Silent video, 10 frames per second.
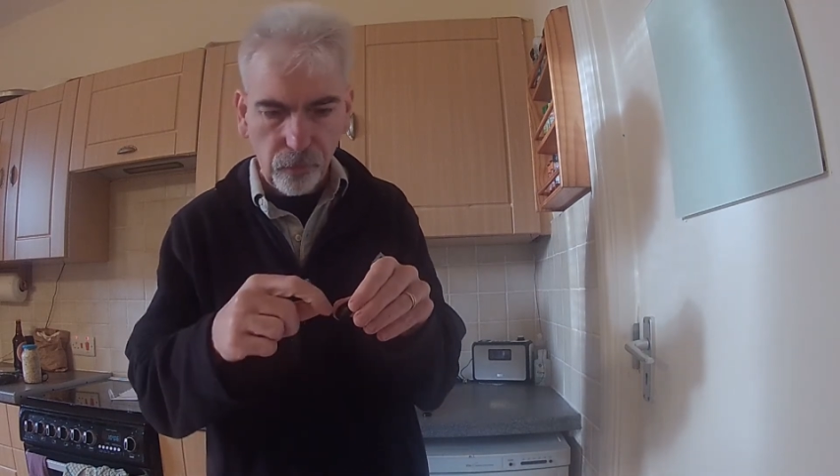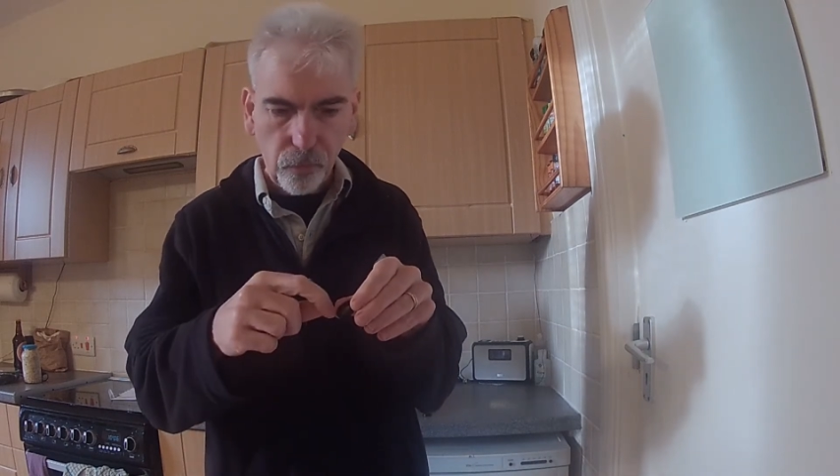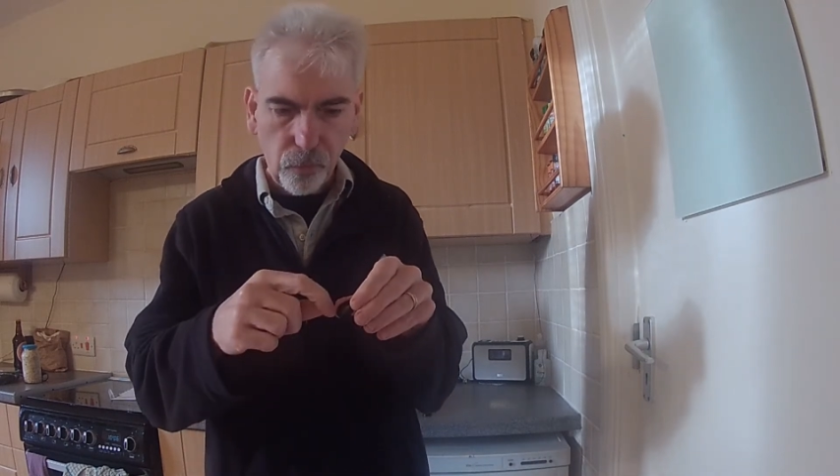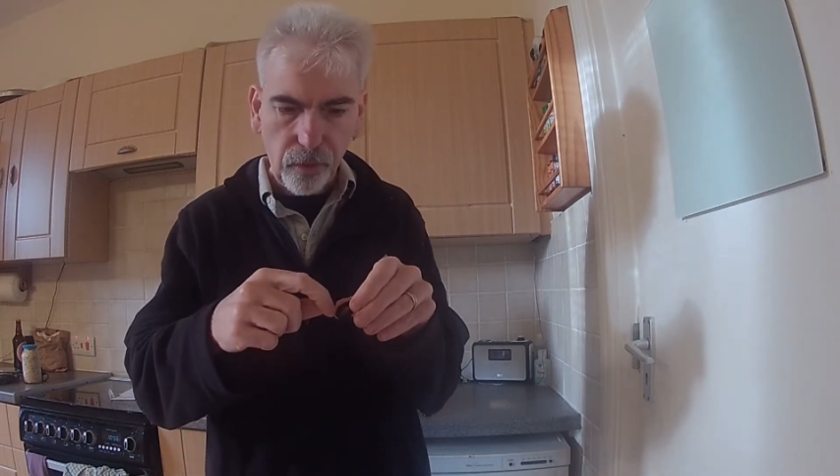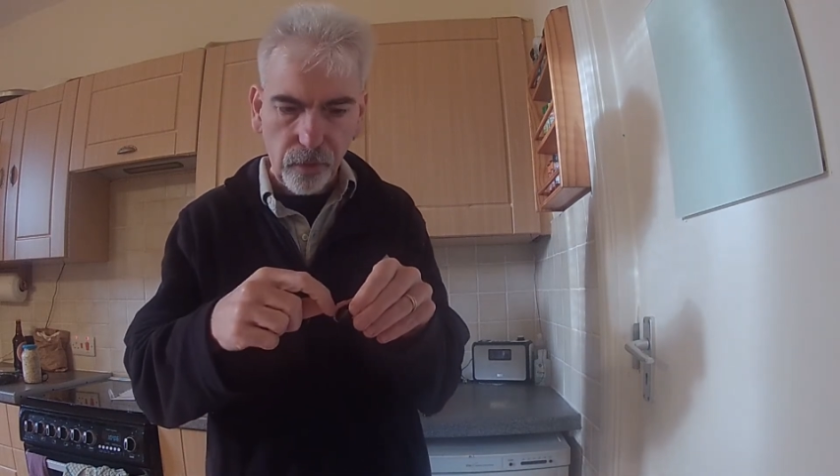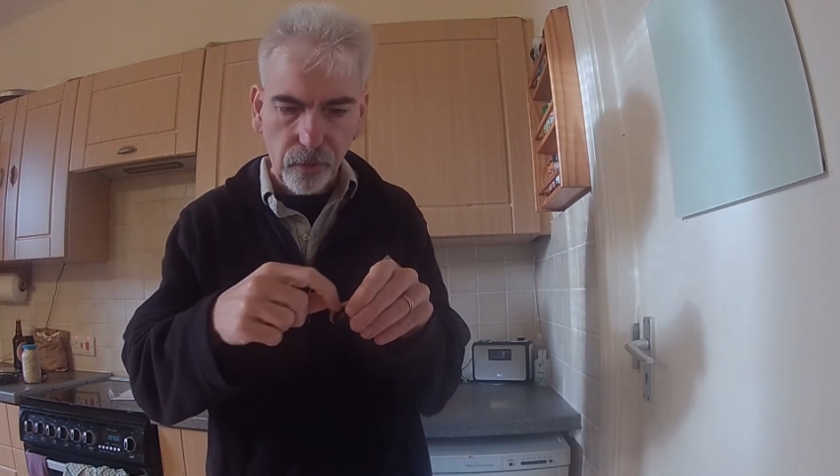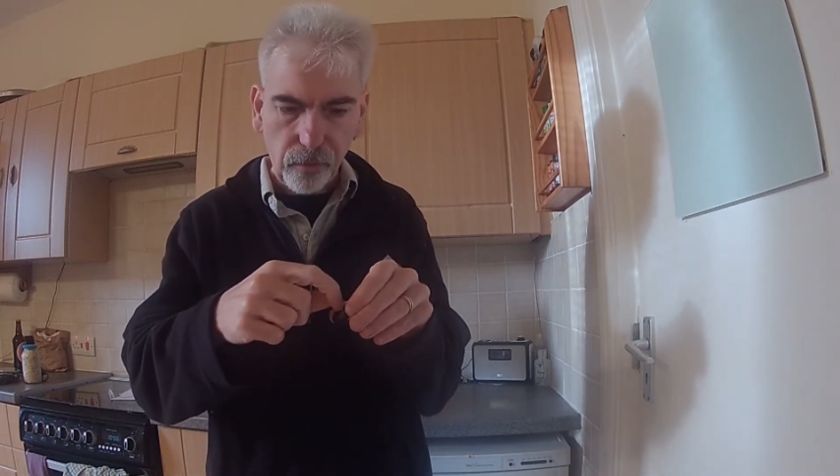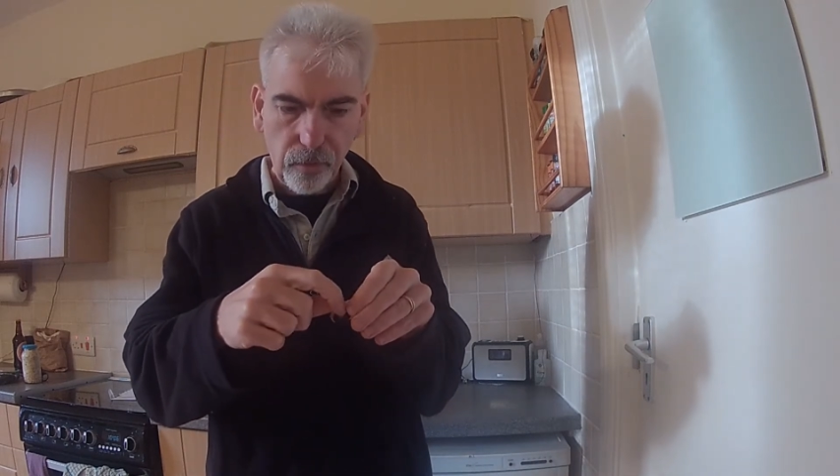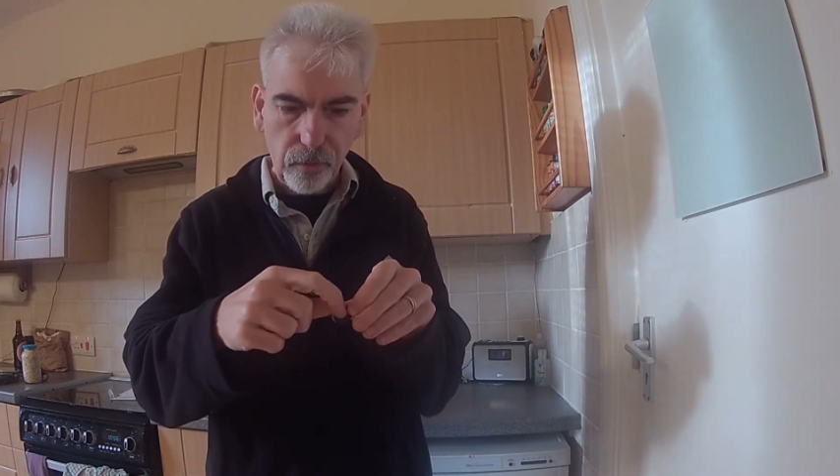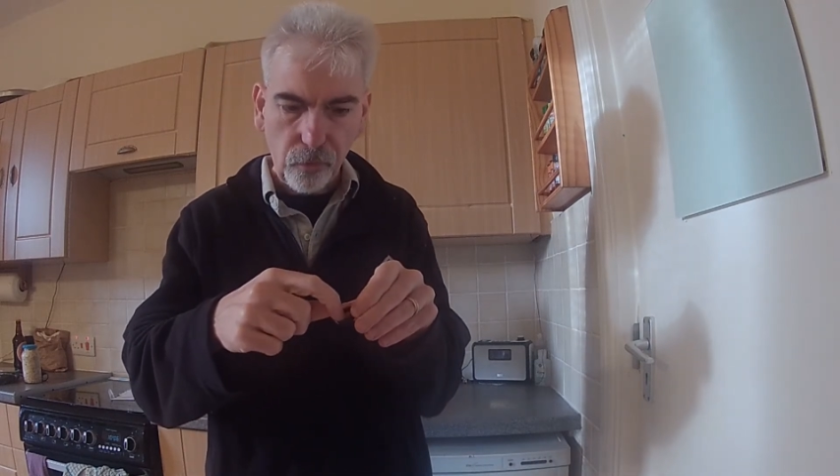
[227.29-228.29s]
one at the
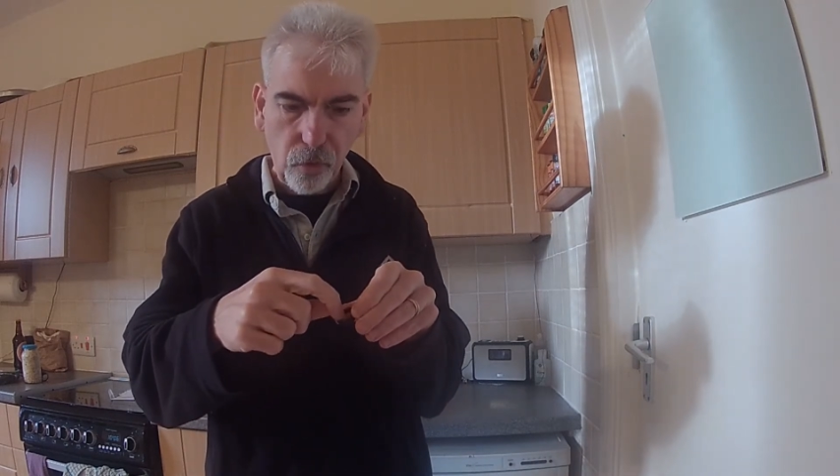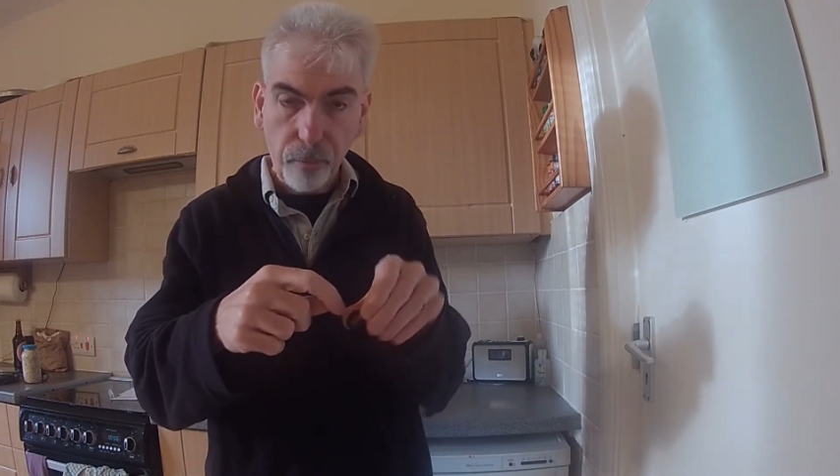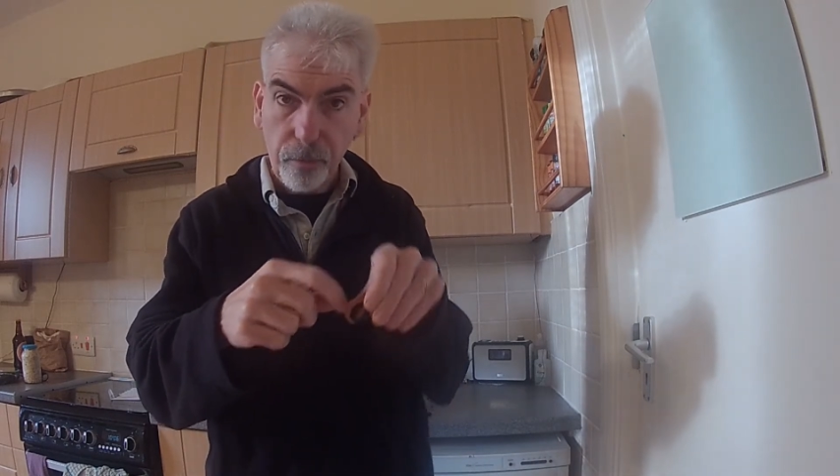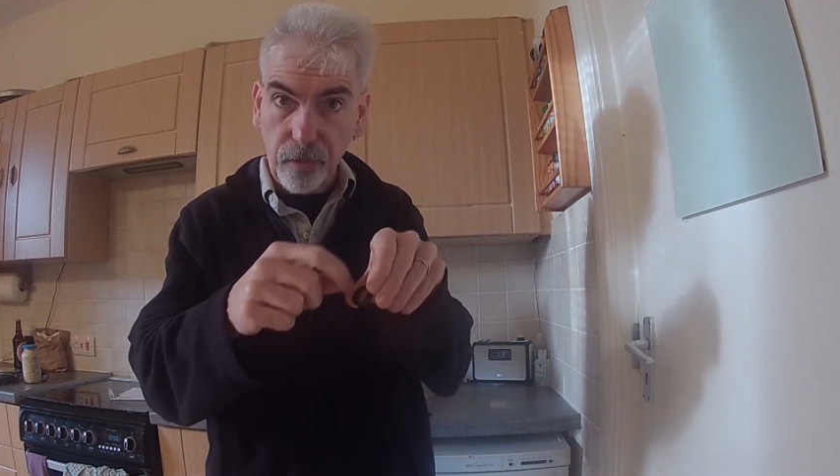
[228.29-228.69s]
top of the